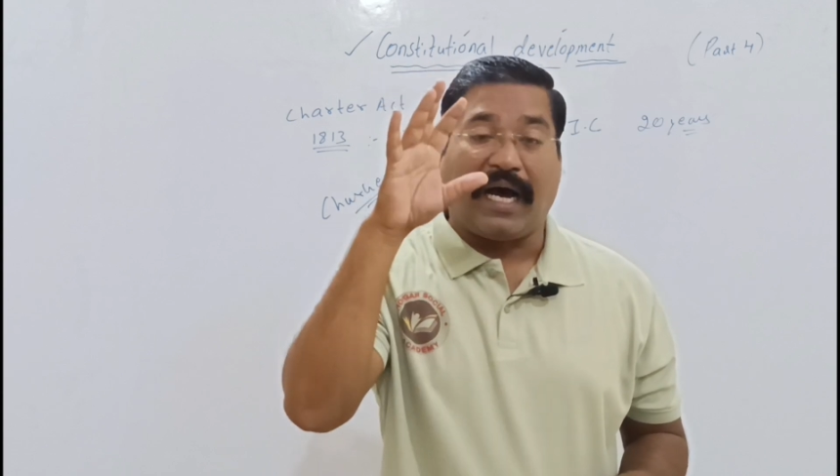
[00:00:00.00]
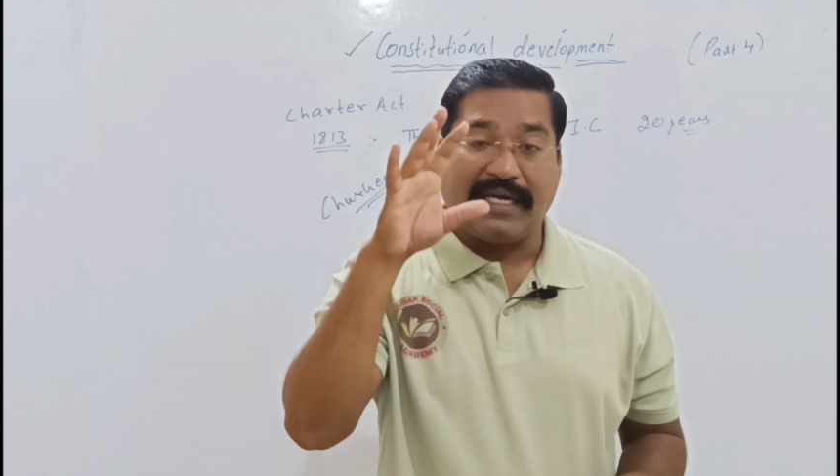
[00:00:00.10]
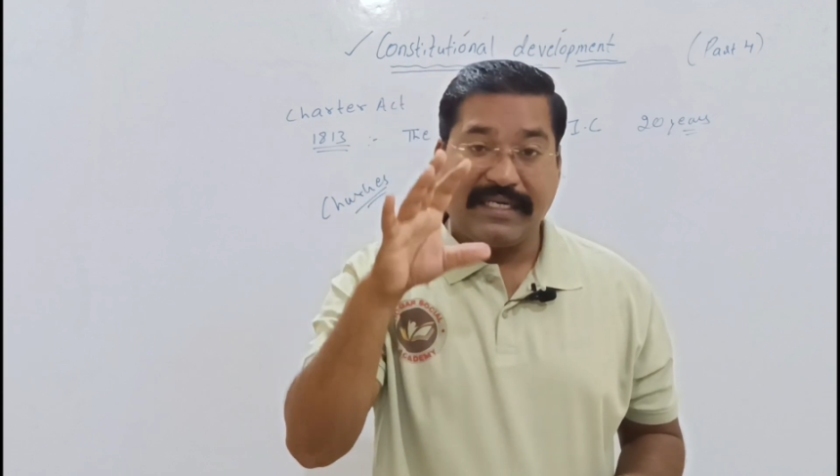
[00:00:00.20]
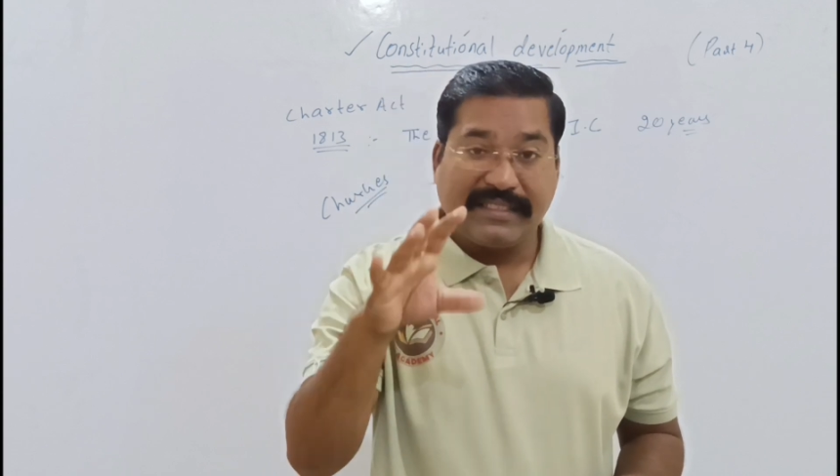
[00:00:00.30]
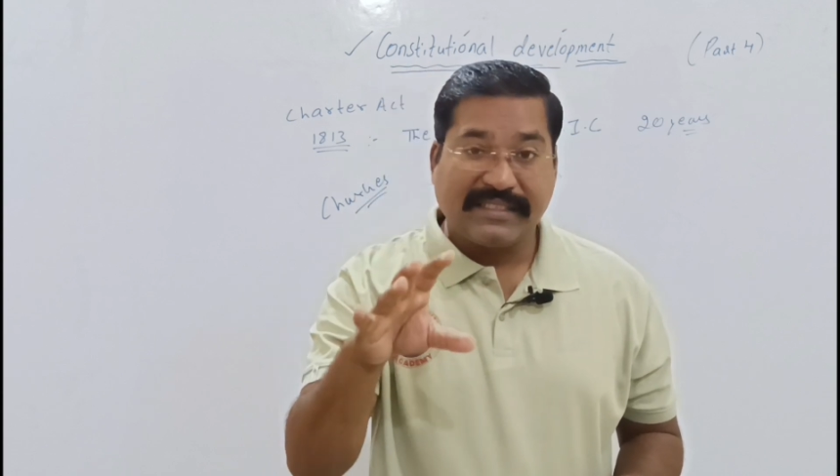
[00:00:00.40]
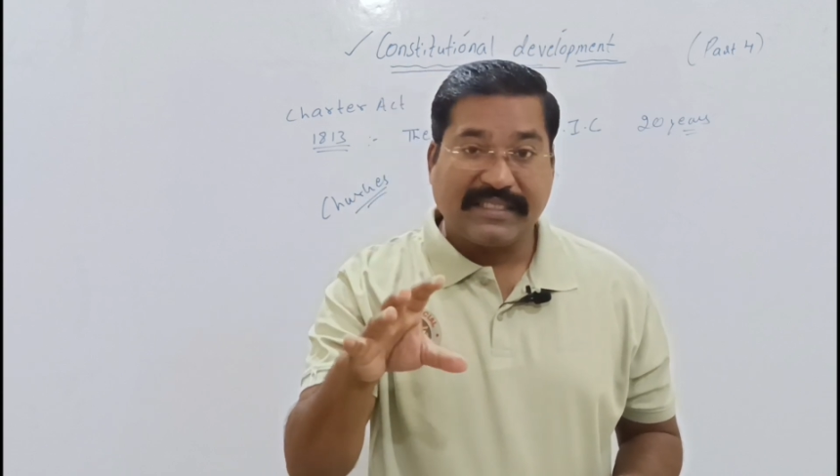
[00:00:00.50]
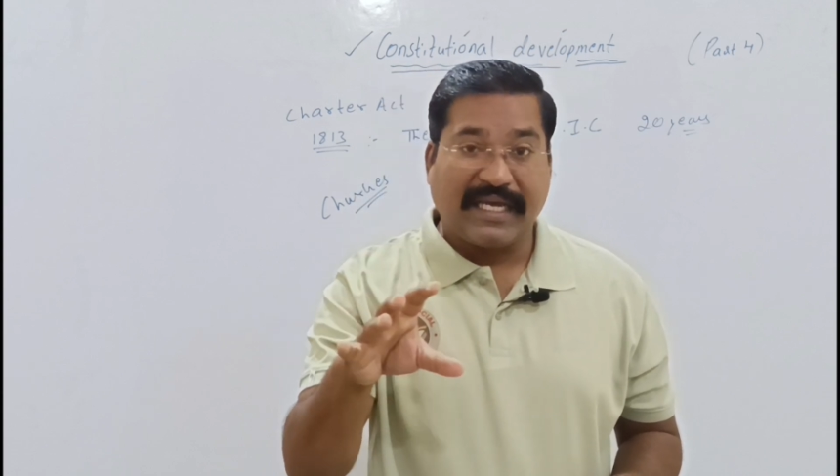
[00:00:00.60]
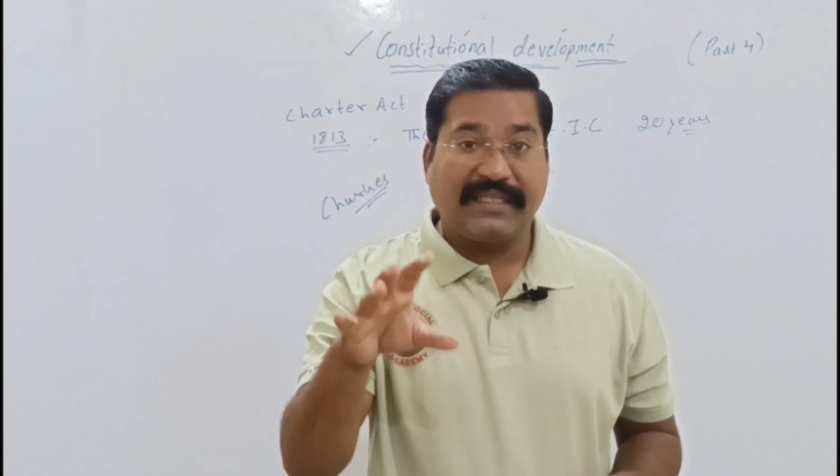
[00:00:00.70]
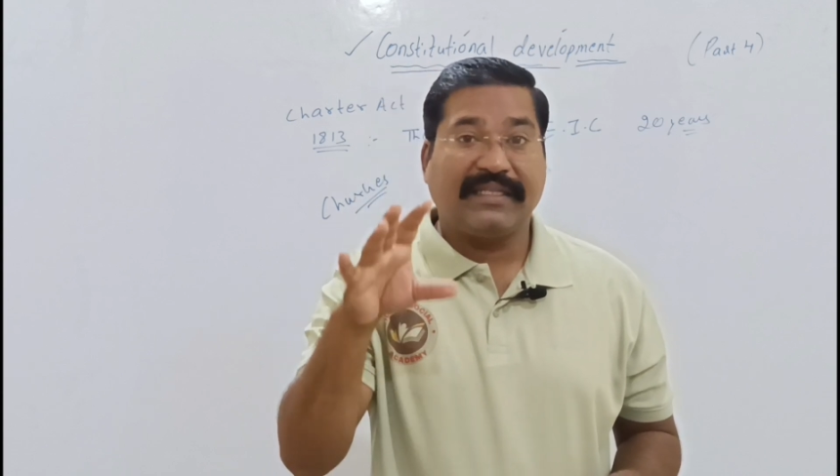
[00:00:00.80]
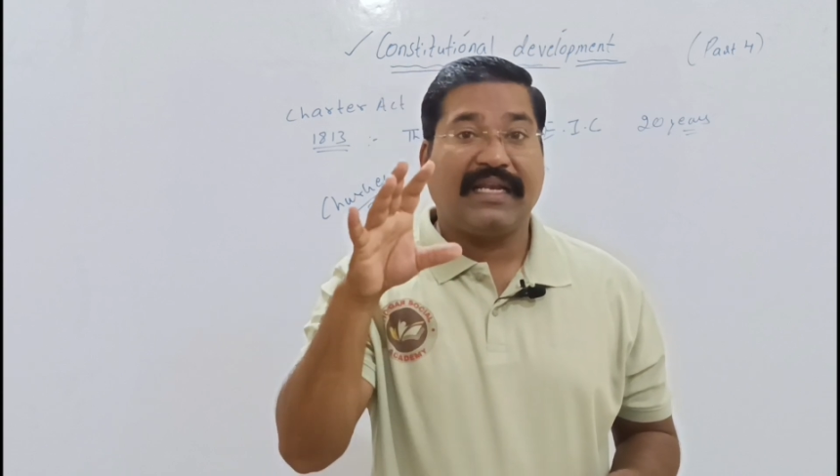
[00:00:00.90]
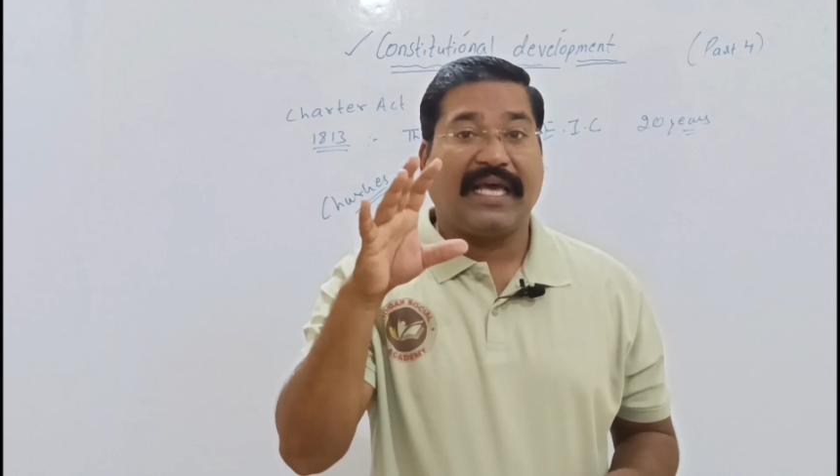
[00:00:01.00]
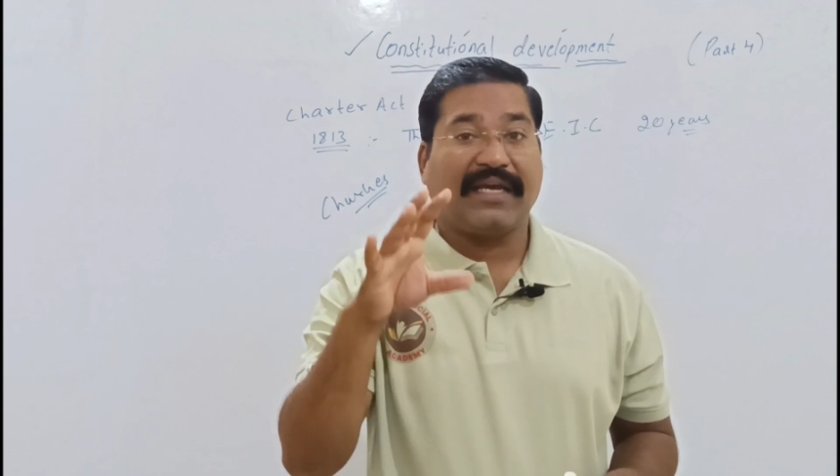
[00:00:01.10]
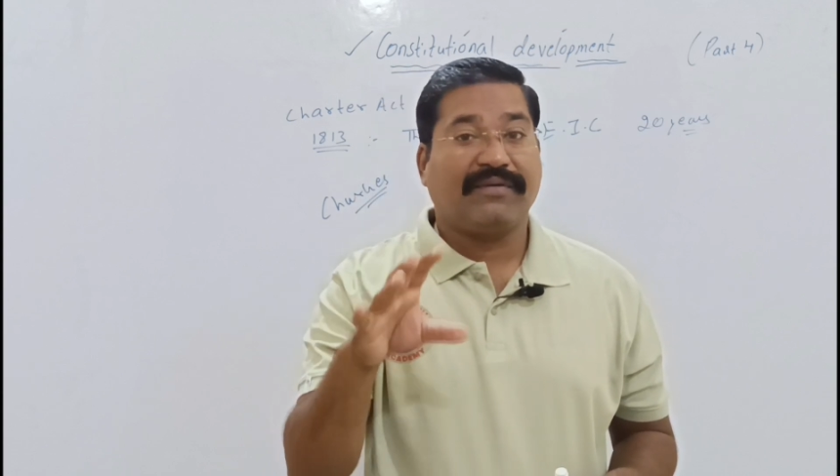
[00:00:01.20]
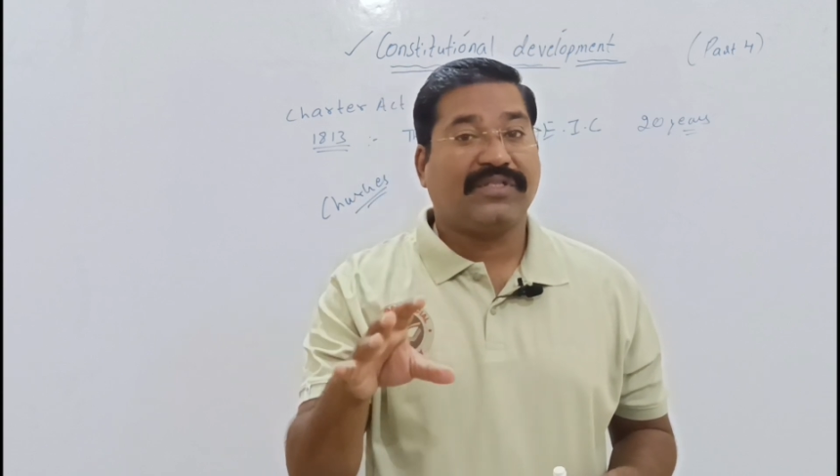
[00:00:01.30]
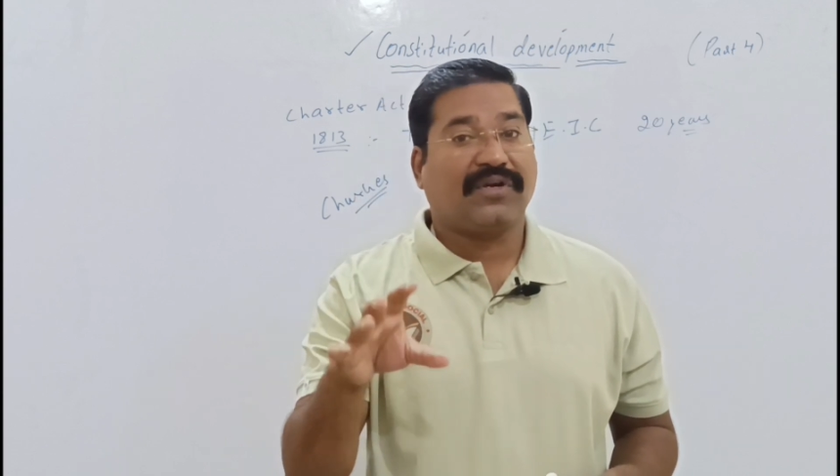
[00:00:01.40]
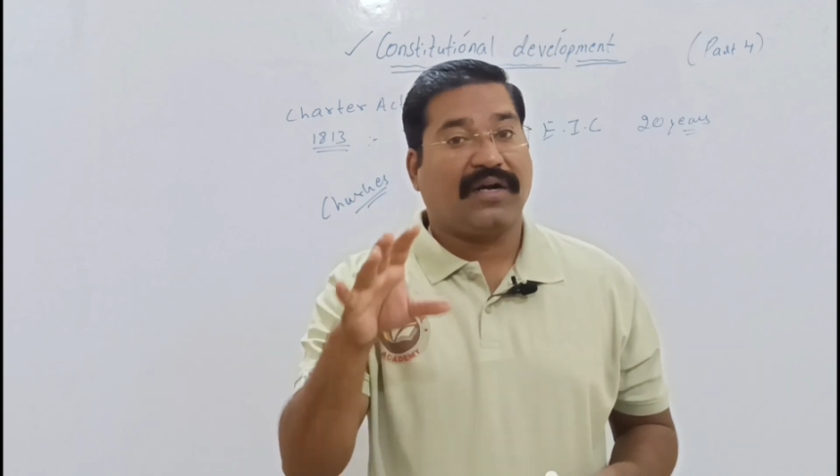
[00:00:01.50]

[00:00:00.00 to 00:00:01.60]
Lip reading: understand the language